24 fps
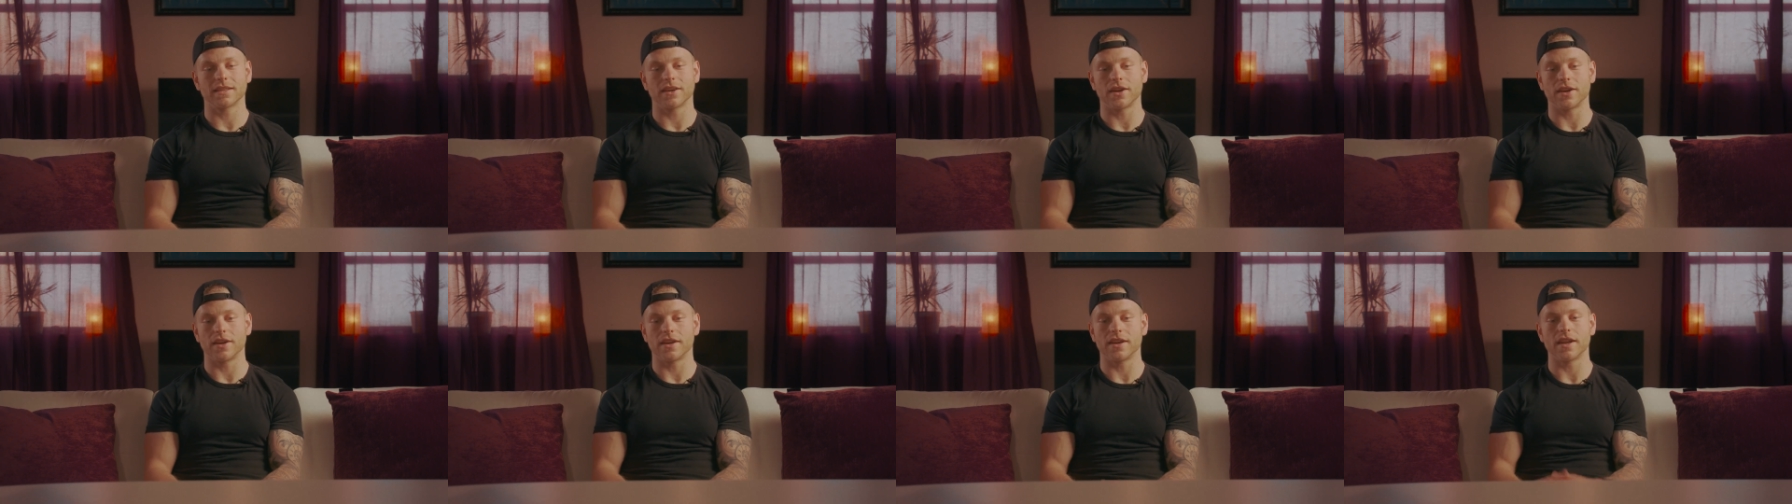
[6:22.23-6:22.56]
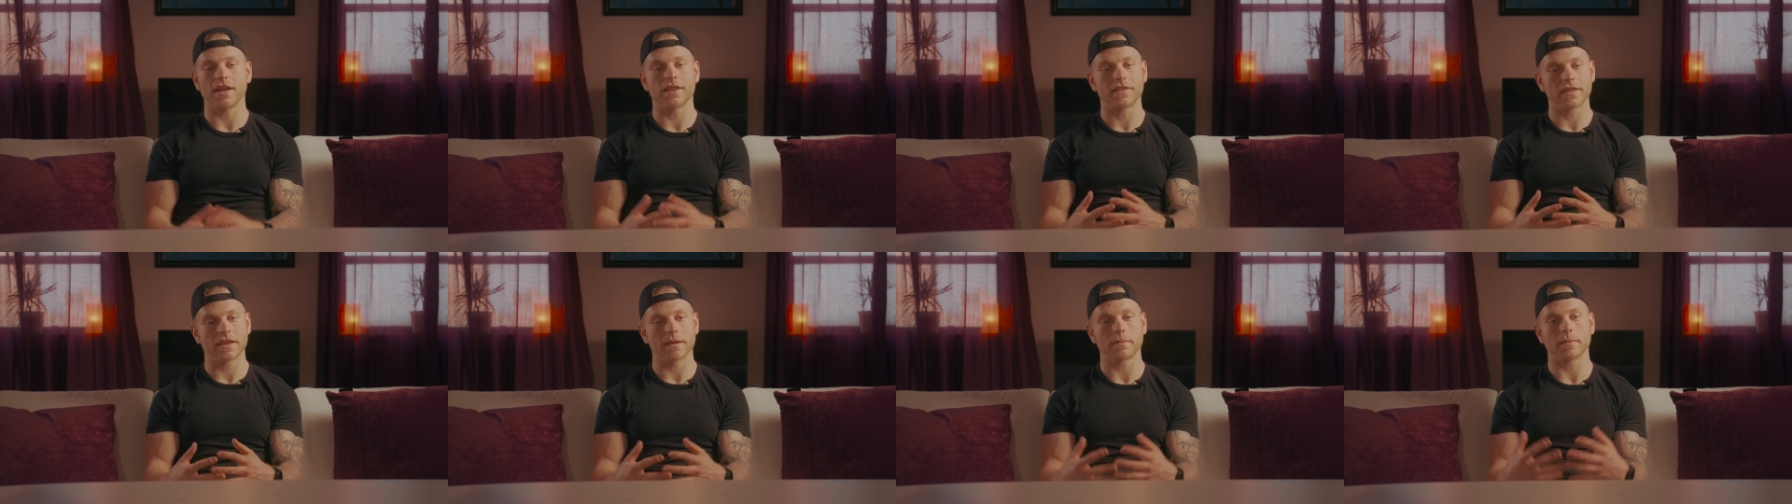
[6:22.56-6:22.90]
on
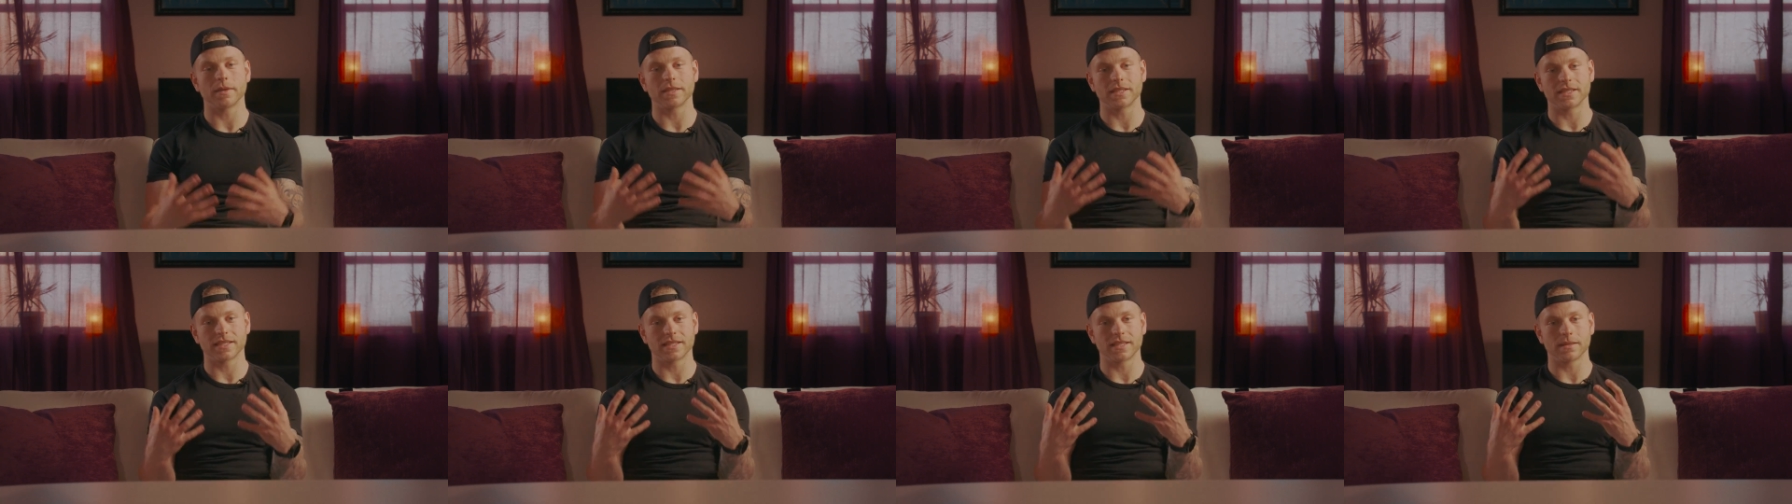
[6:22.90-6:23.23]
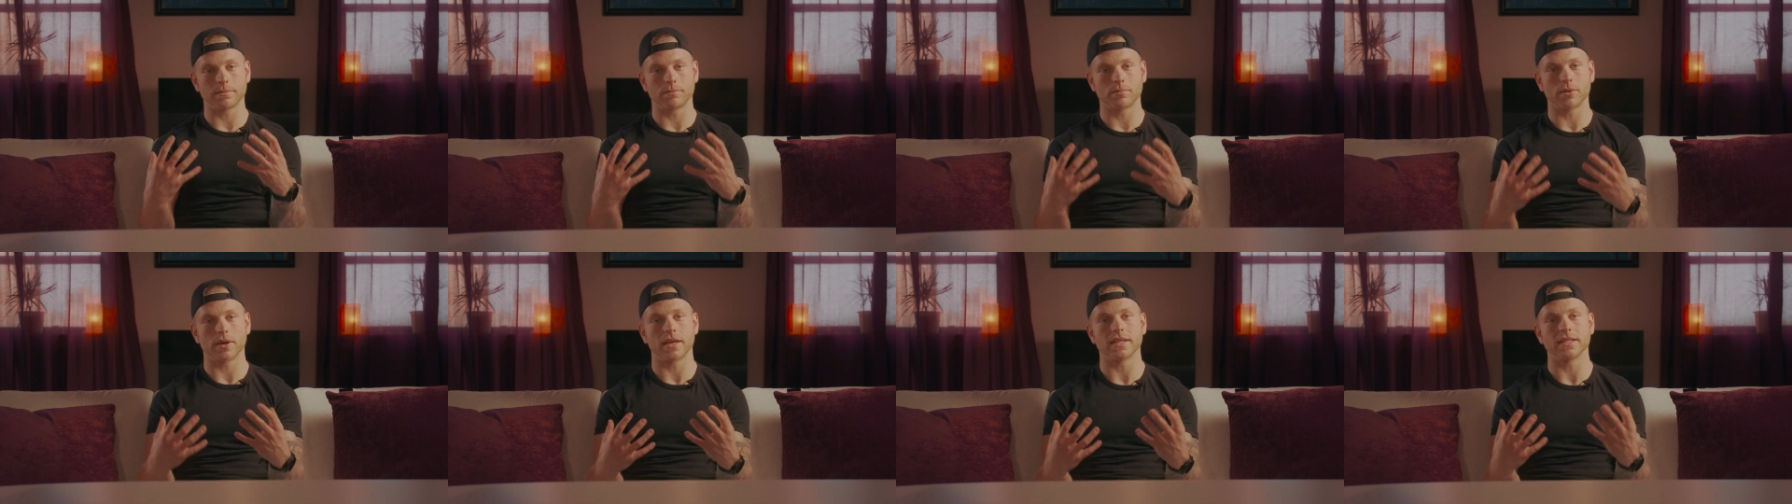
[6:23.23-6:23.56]
nothing but just
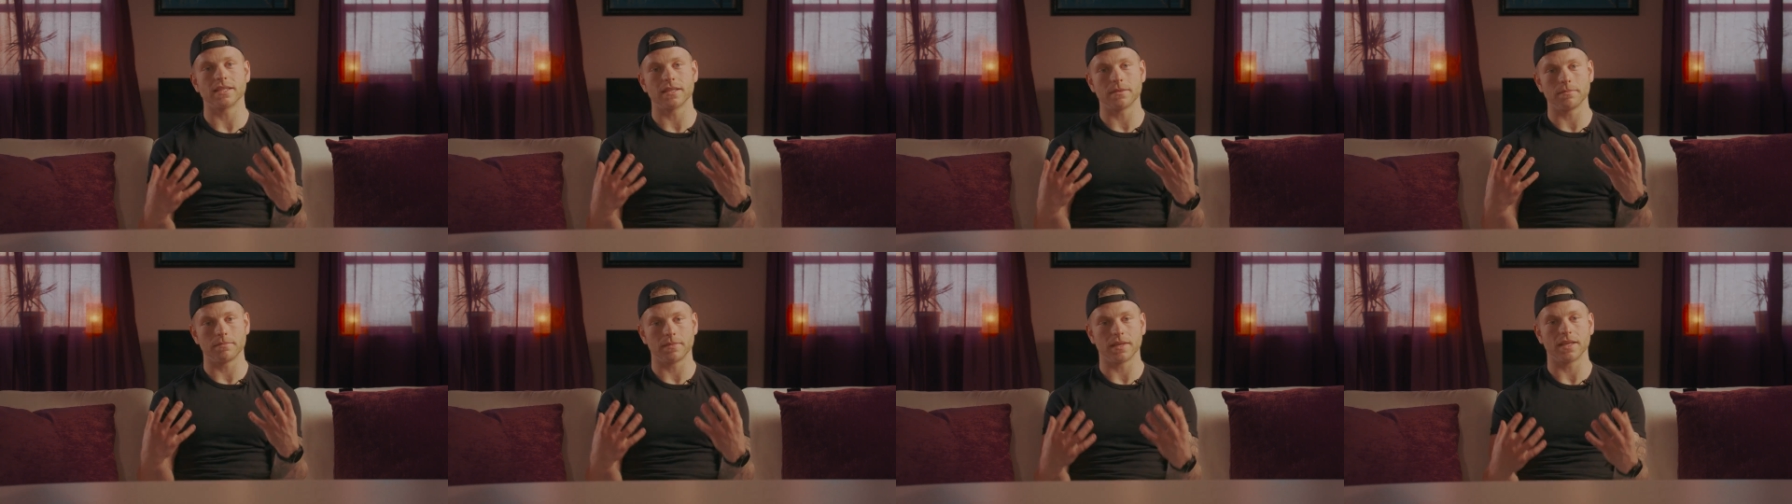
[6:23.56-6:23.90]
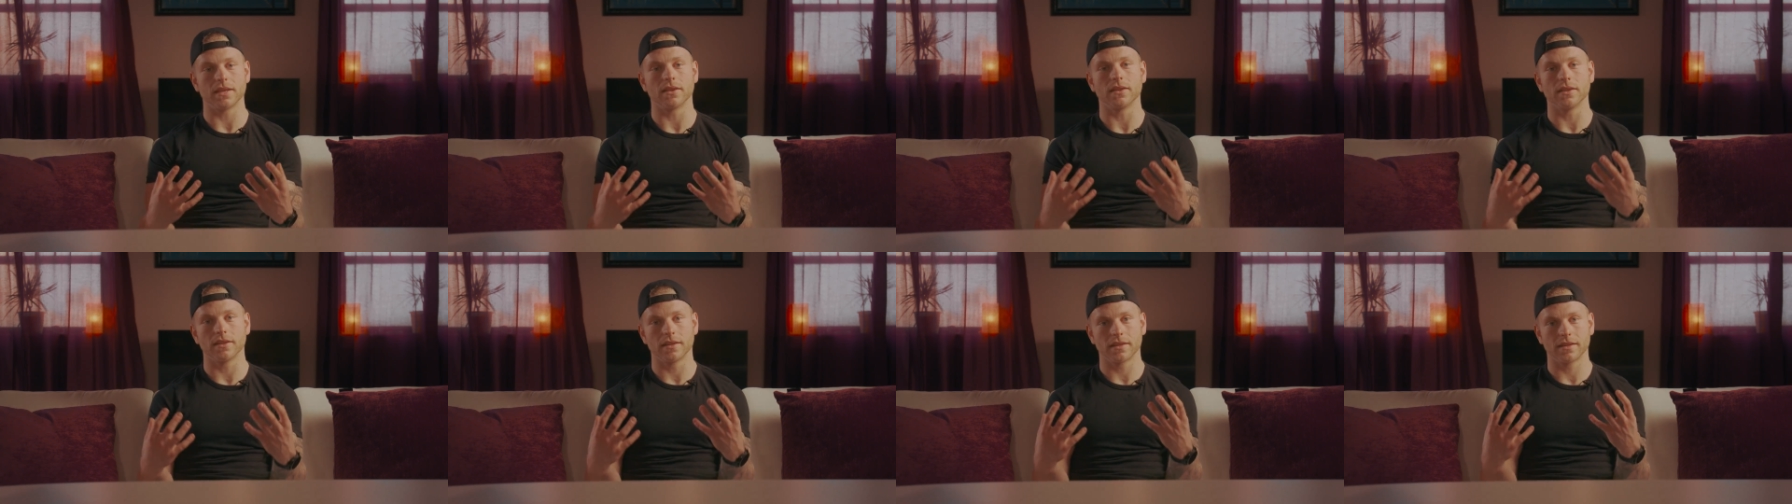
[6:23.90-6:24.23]
the present
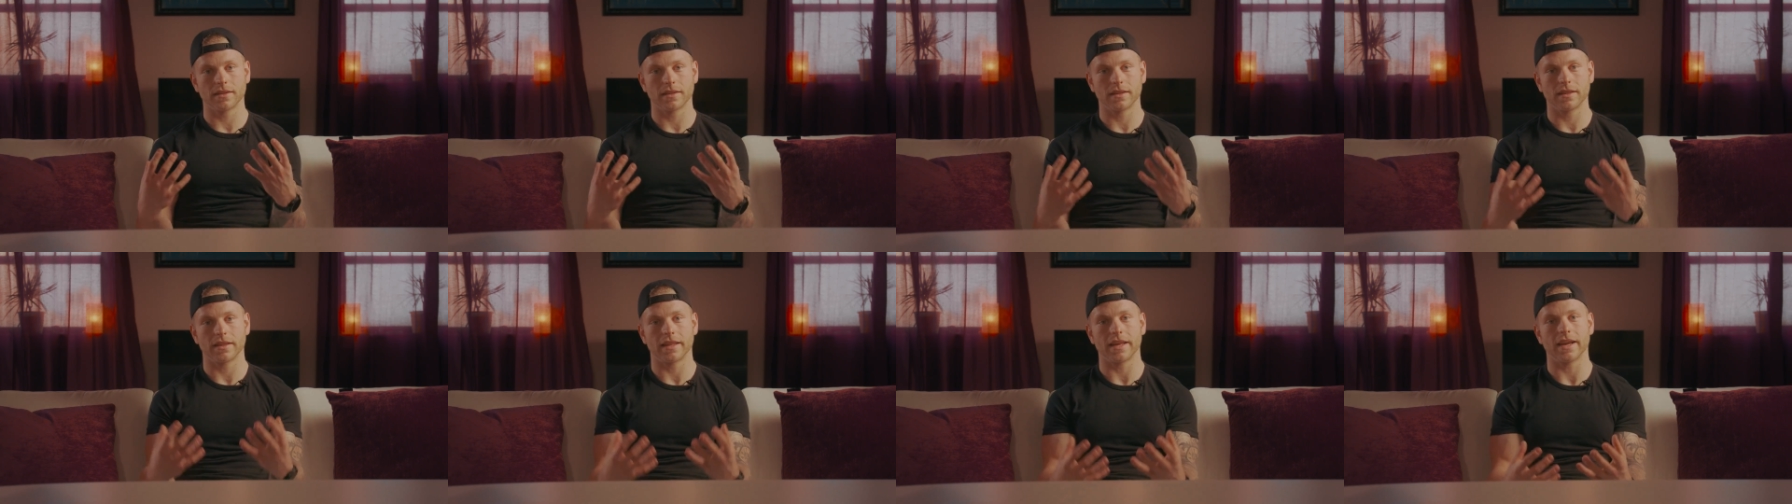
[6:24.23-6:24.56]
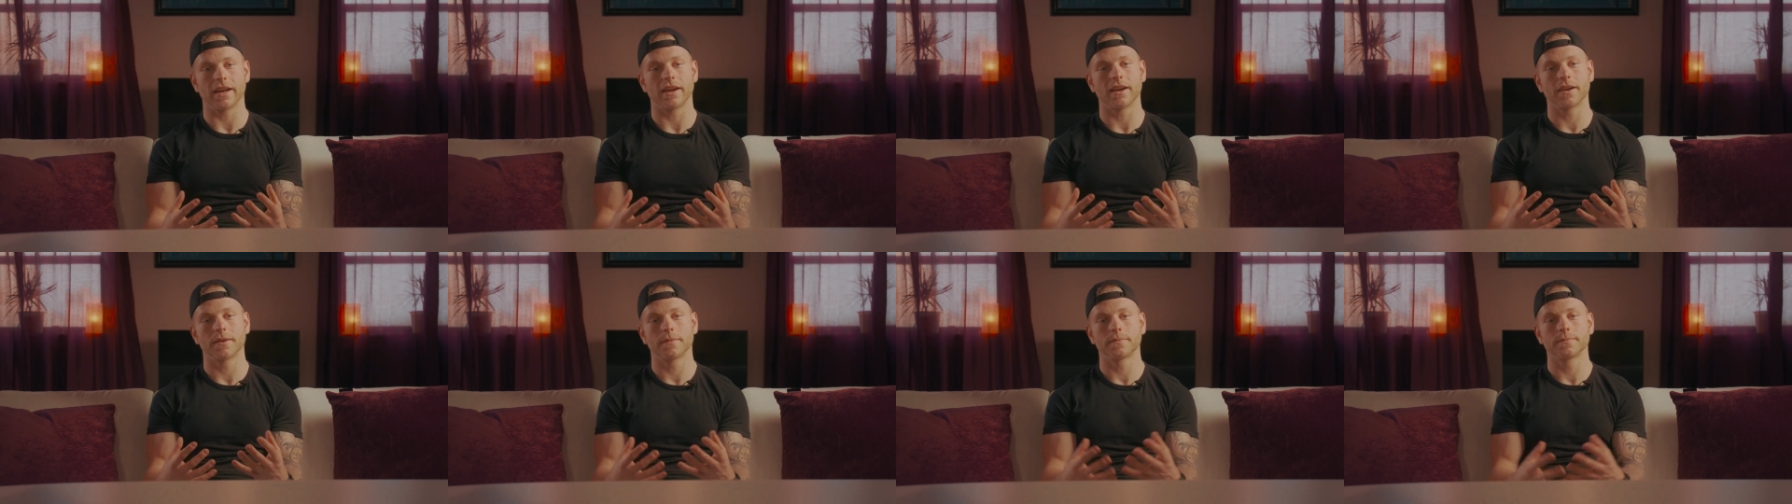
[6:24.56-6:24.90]
meal
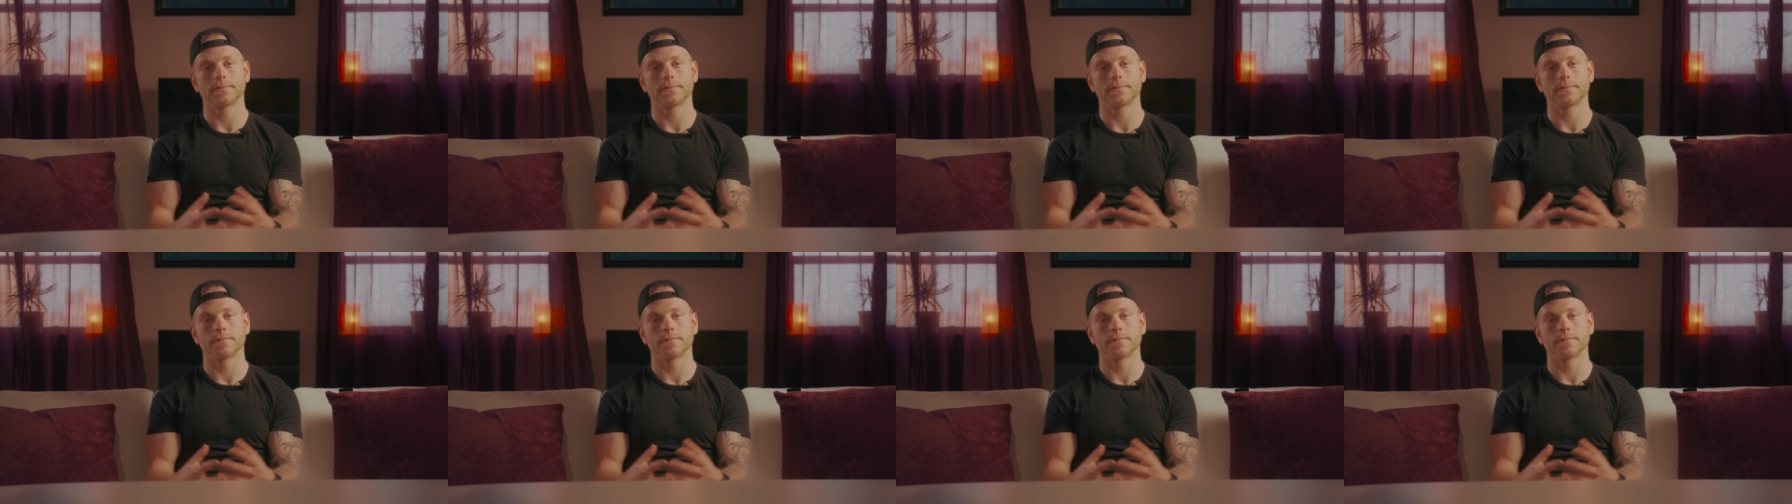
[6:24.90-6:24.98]
there.